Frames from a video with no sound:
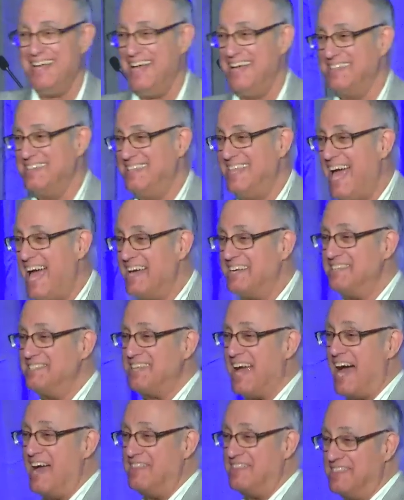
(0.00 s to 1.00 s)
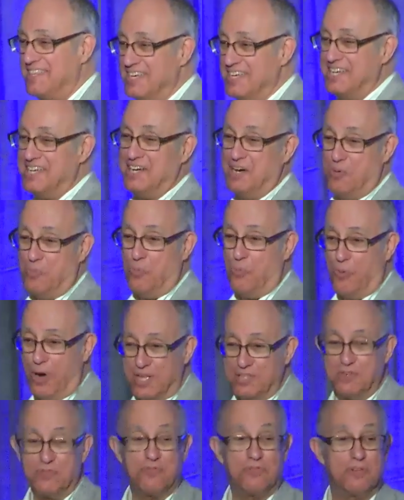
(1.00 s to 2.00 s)
And that is, I think, a
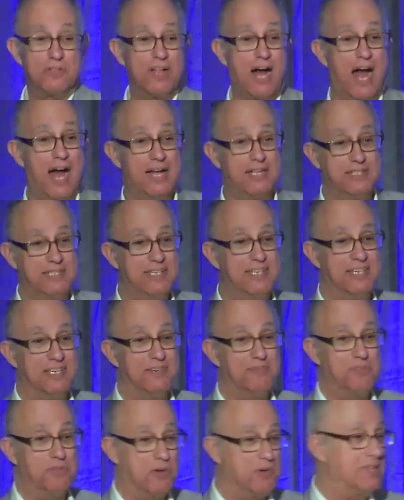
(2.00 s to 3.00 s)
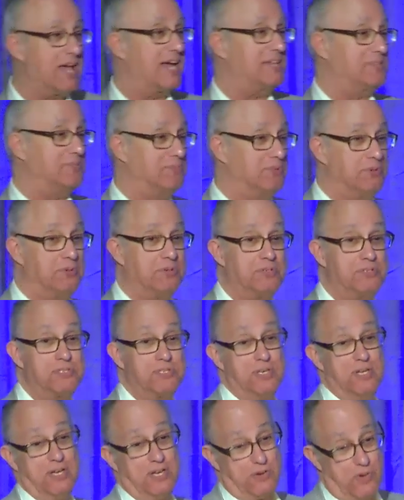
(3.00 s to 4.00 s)
wonderful idea. If you don't like the rules,
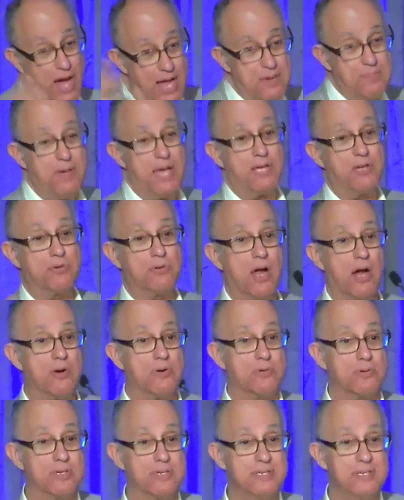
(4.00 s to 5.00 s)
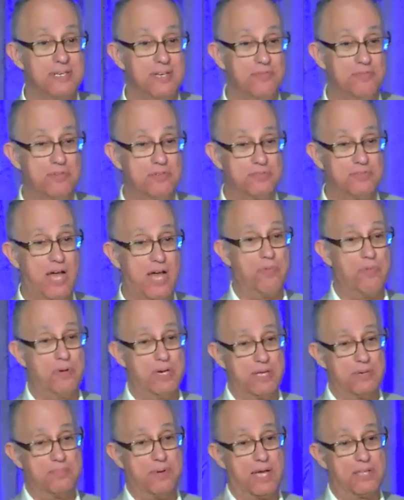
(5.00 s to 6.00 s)
go out and make your own. If you're
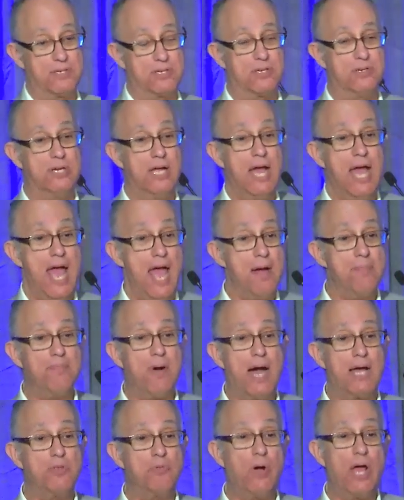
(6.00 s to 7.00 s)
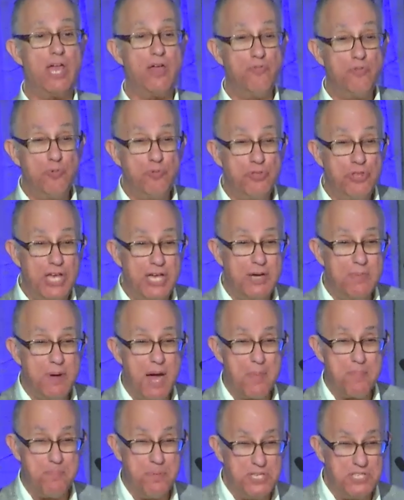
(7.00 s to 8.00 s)
winning by the curve. And by the way, if you think
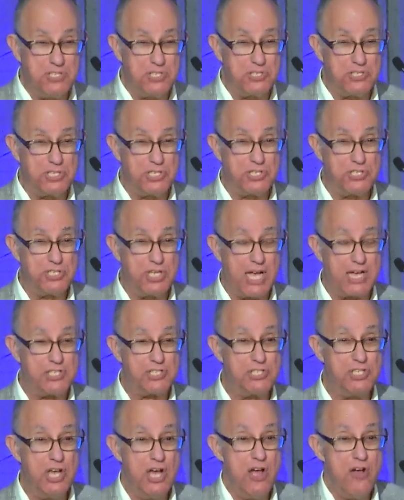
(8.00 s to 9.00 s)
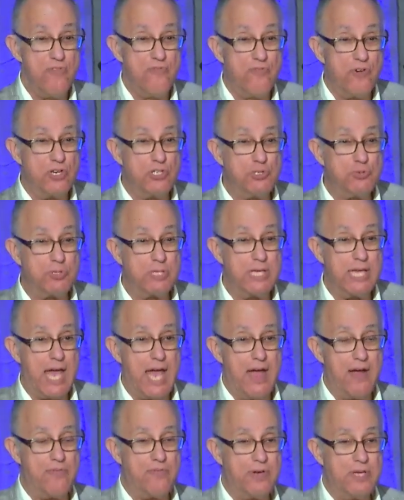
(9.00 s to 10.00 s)
about business success, virtually
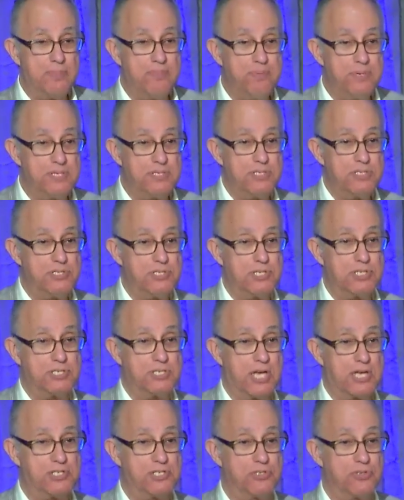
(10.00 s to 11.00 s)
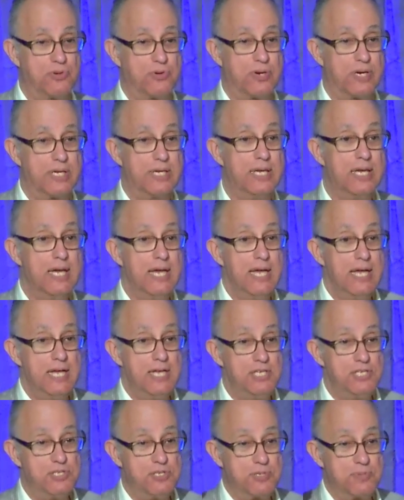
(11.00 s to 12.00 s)
every business success story
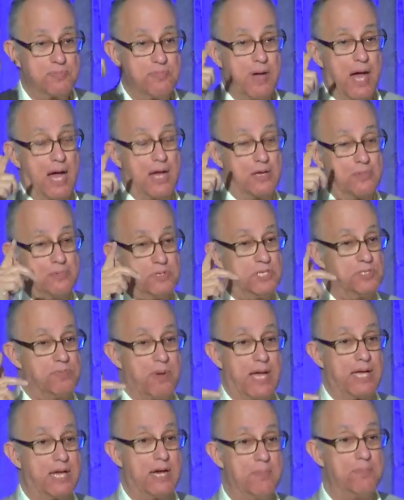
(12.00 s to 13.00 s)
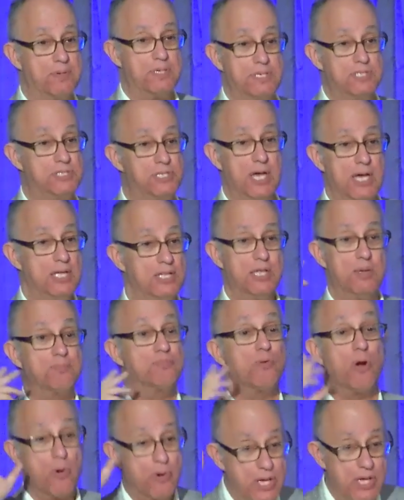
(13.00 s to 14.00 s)
is, uh, is by companies that
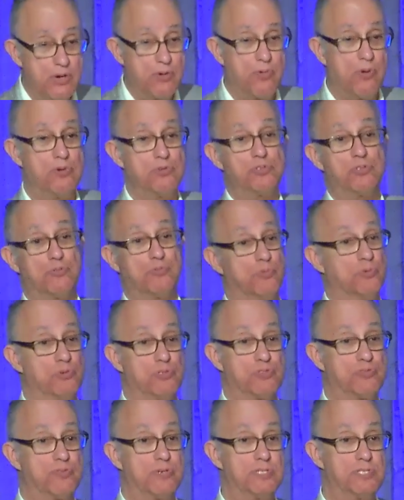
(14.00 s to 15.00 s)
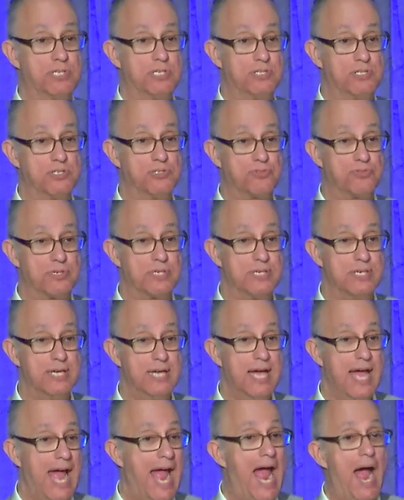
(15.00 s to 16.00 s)
broke, in quotes, the rules for its industry.
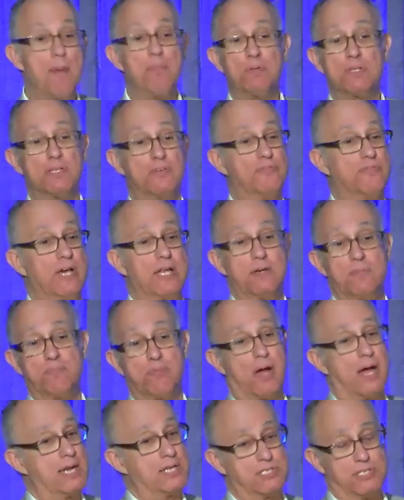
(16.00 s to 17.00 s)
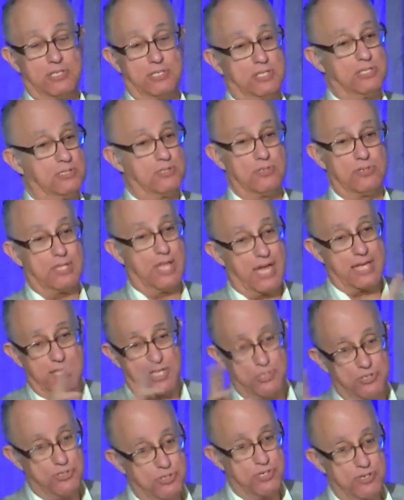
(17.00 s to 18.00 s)
Apple invented products that didn't look like
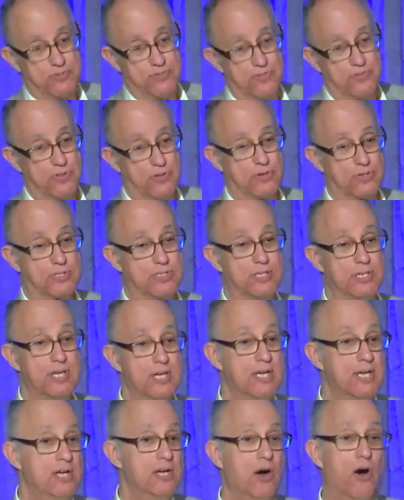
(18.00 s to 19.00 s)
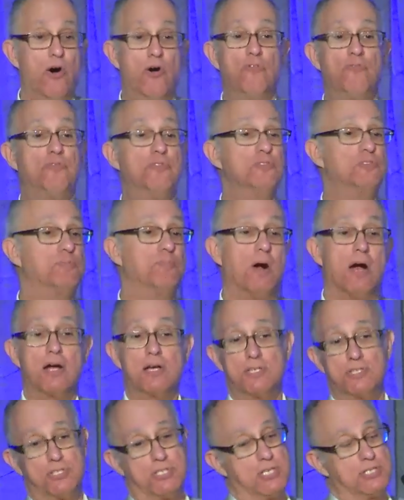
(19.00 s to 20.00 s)
they should have looked. Whole Foods
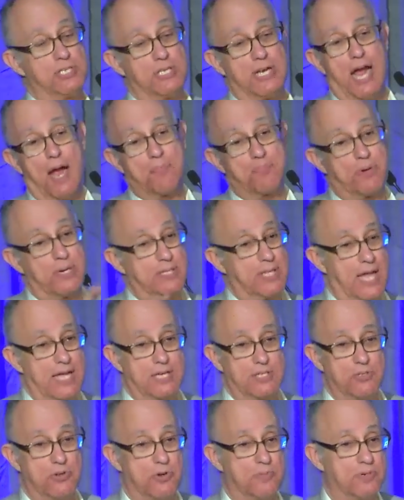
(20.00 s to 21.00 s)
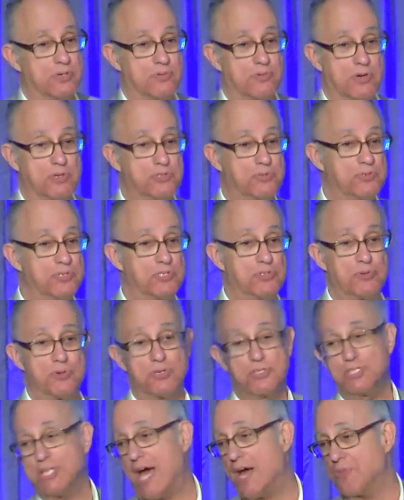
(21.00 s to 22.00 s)
Markets doesn't operate like a normal grocery store.
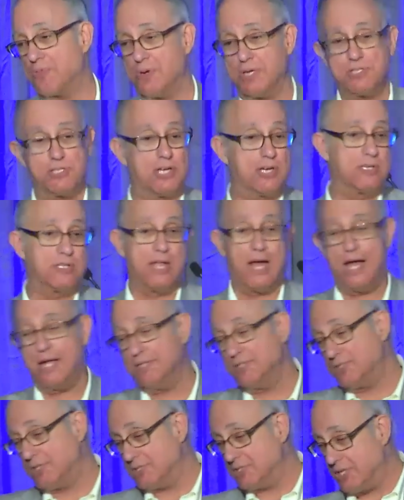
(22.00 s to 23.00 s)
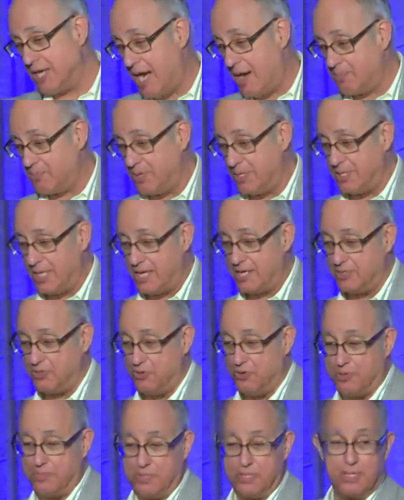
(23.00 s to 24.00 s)
Southwest Airlines doesn't operate like a
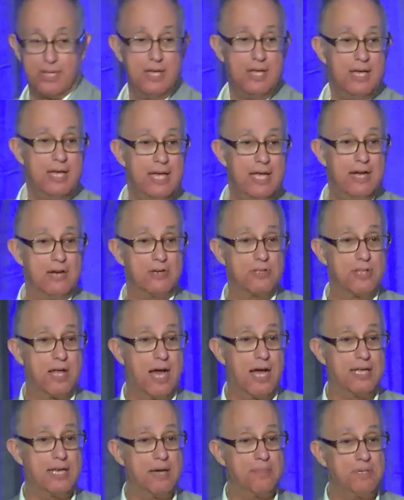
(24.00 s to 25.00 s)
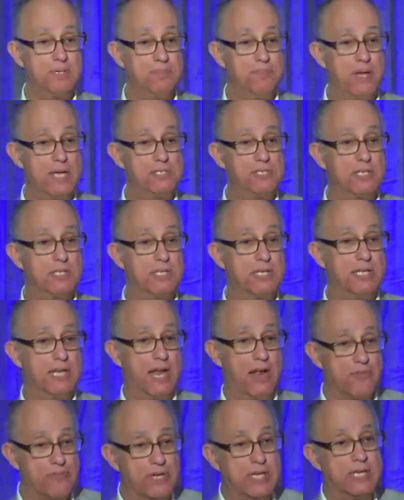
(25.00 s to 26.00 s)
normal airline. I mean, basically in
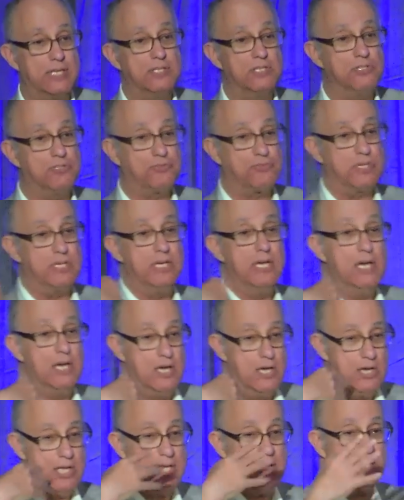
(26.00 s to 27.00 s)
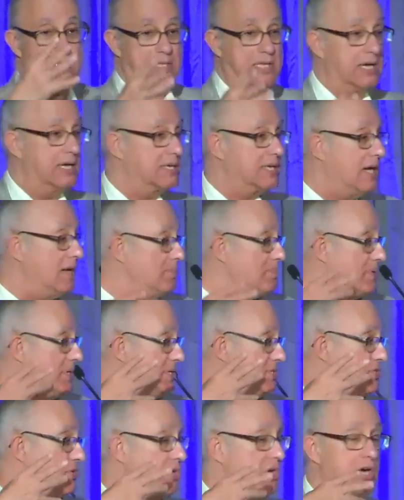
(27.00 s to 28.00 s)
every industry, uh,
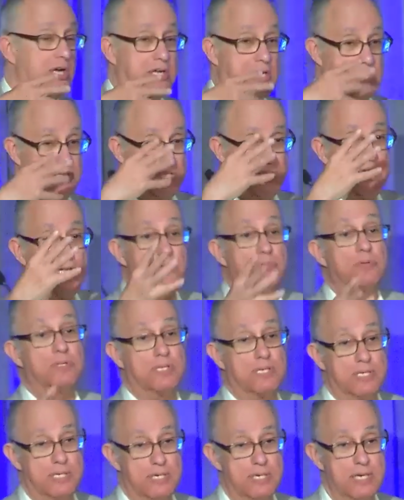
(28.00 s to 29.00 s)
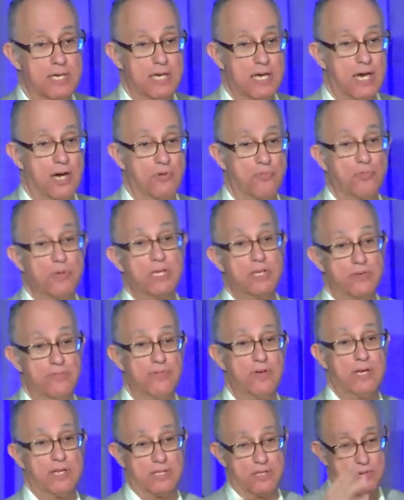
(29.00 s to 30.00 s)
companies are continually uh,
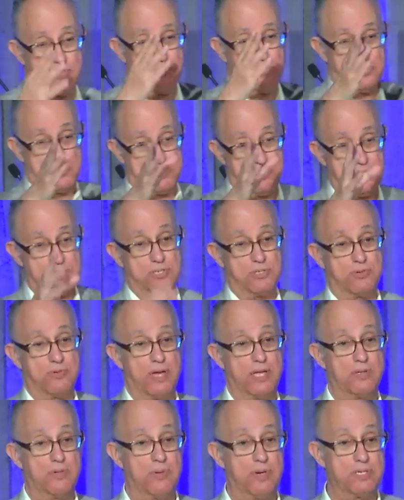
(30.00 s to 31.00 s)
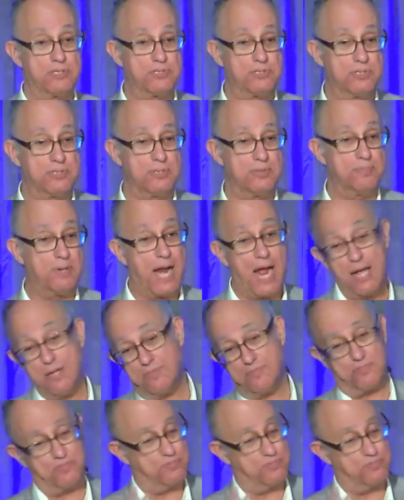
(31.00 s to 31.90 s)
reinventing their rules? But it's a great question. But I